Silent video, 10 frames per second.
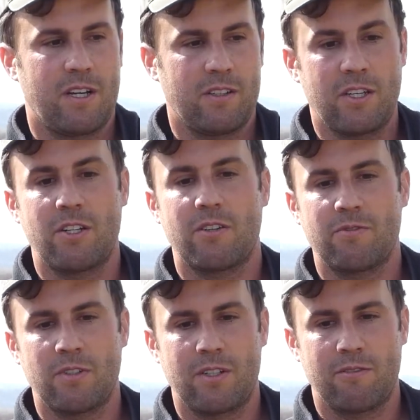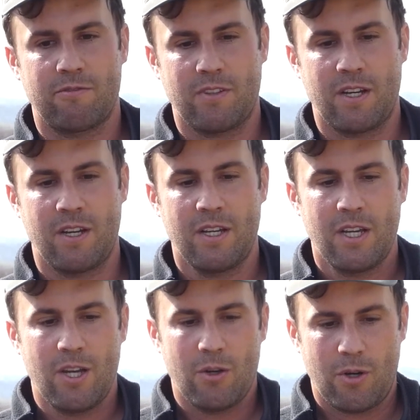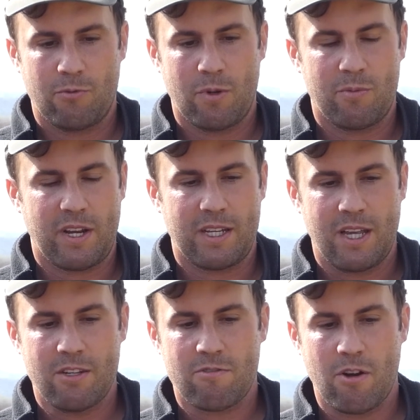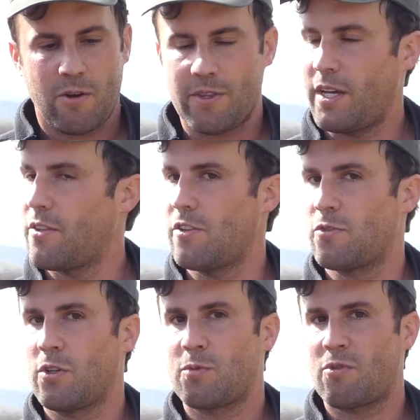linear foot of windbreak and hedgerow on the Healthy Soils